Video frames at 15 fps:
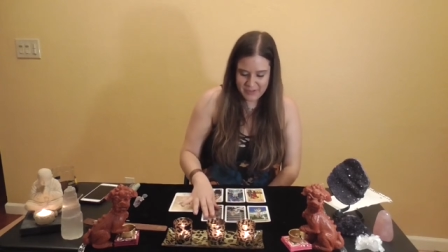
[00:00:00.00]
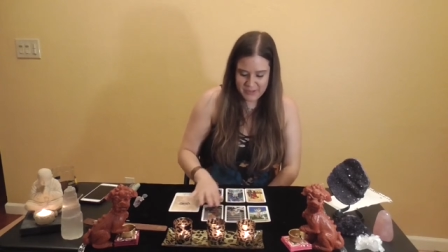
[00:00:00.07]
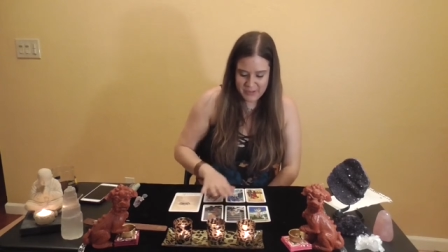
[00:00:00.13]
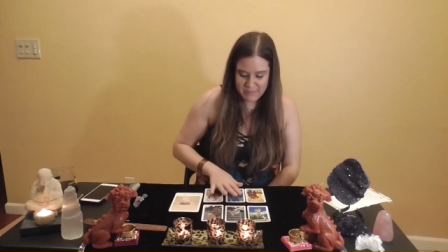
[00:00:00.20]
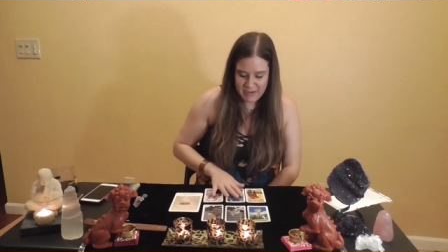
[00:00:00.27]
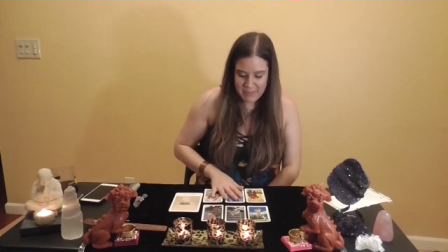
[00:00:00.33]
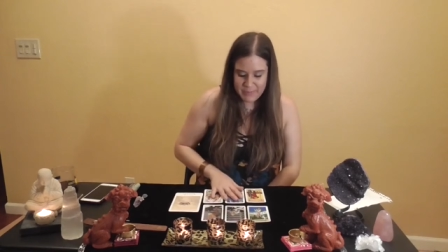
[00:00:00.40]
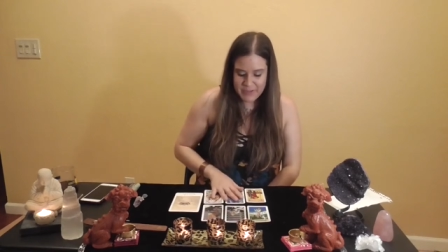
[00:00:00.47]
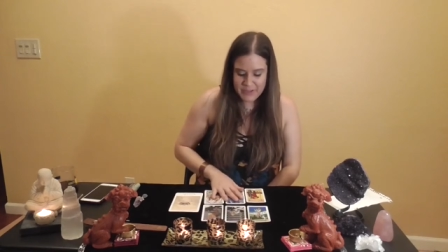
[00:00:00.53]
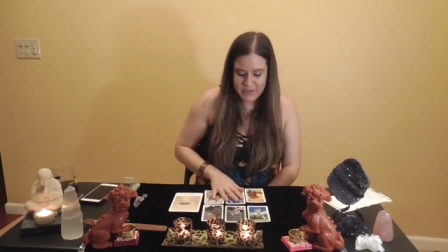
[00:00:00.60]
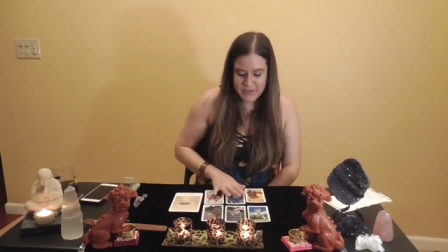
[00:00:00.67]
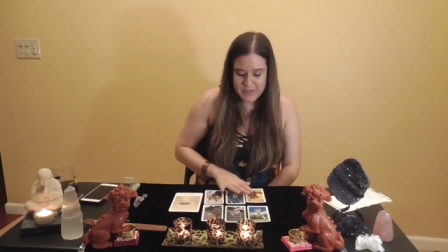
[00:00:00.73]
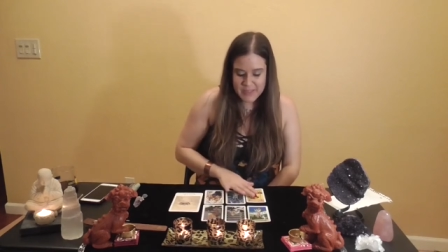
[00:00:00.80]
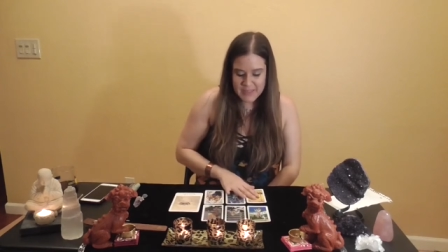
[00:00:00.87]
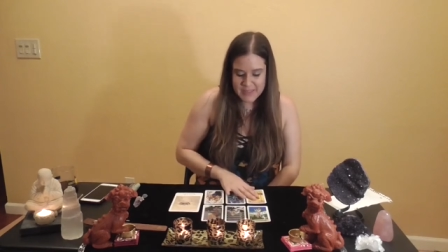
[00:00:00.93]
you might be
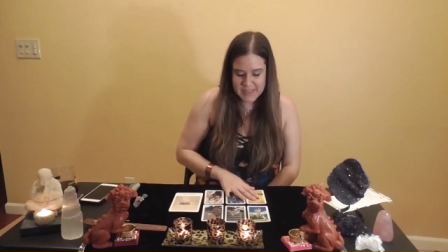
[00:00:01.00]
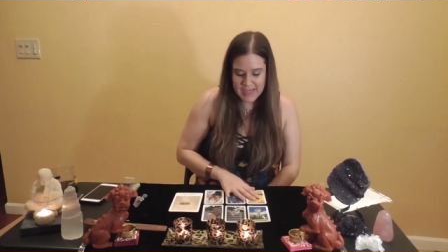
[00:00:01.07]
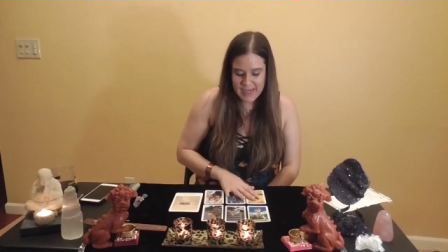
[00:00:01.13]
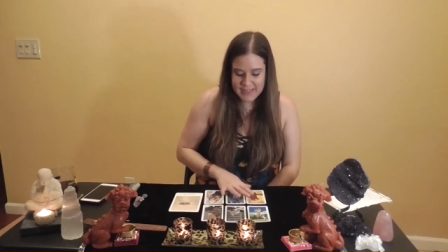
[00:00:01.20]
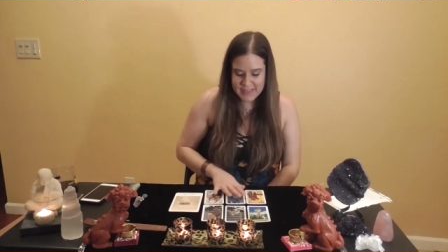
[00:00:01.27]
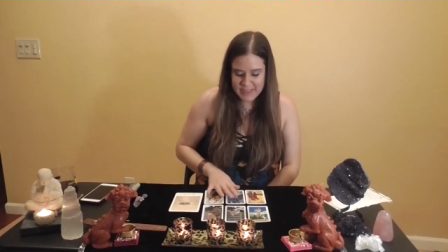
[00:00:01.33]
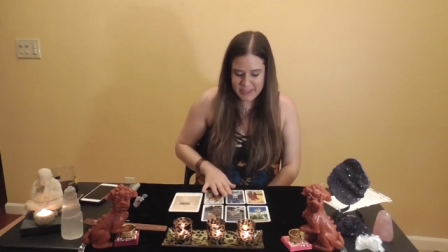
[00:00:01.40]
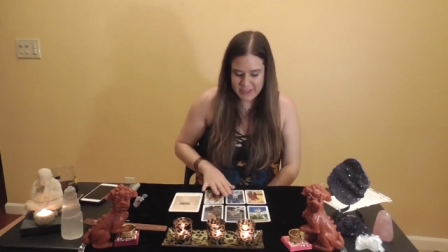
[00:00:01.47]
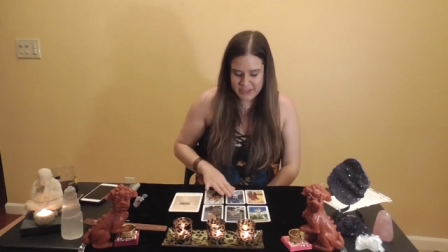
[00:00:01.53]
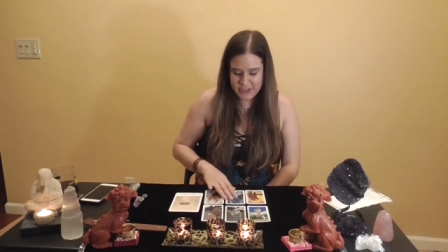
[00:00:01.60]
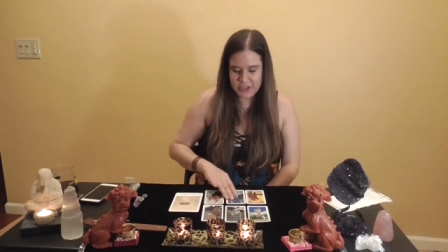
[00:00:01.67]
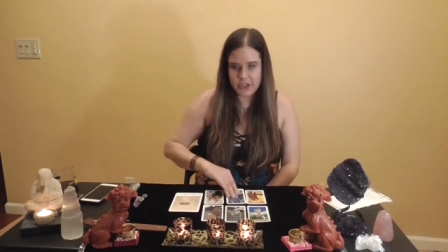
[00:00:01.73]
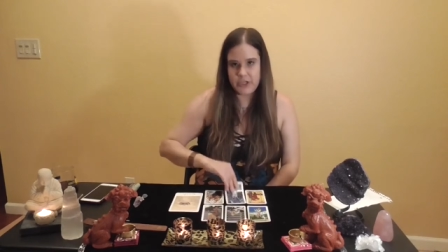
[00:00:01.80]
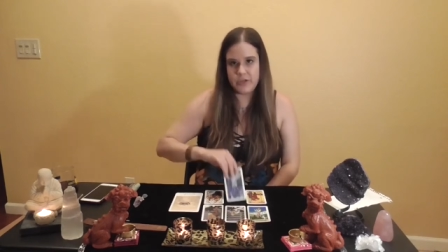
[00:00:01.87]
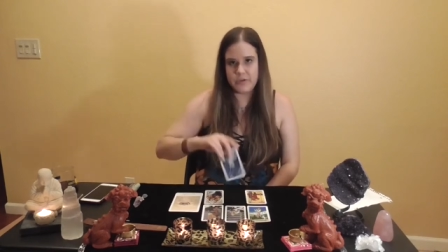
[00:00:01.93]
using this as an
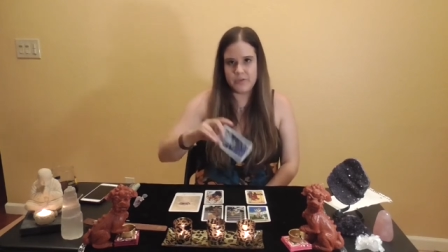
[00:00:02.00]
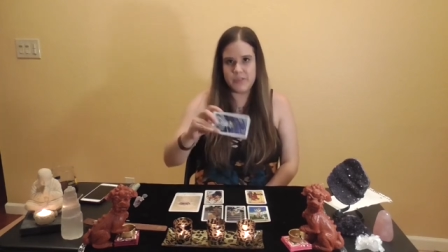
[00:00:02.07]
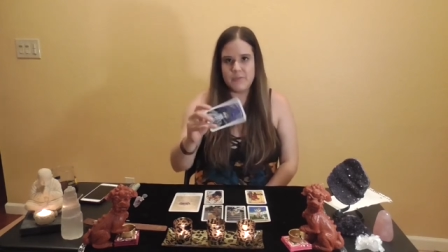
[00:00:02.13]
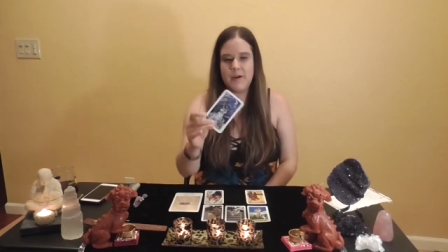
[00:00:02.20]
excuse.